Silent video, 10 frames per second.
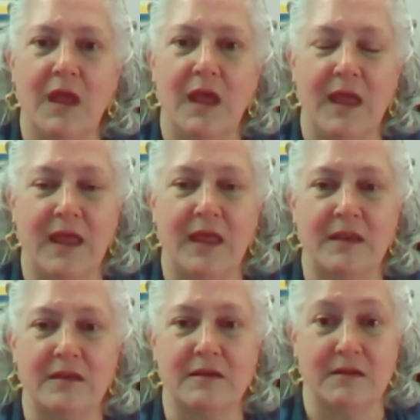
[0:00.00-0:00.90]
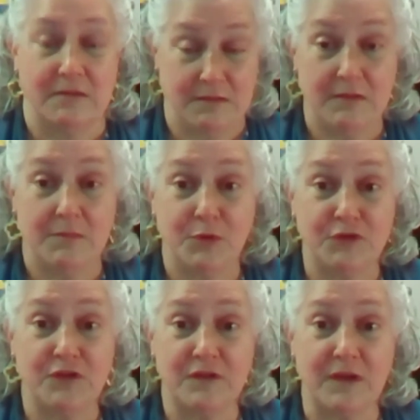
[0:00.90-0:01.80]
and push
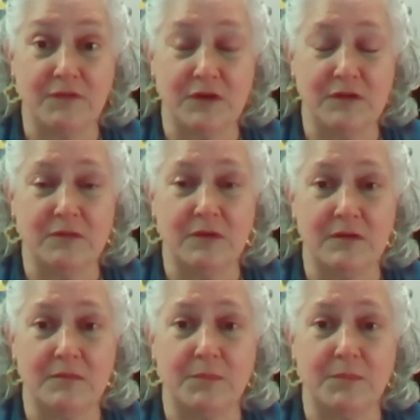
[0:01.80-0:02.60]
yourself to do it,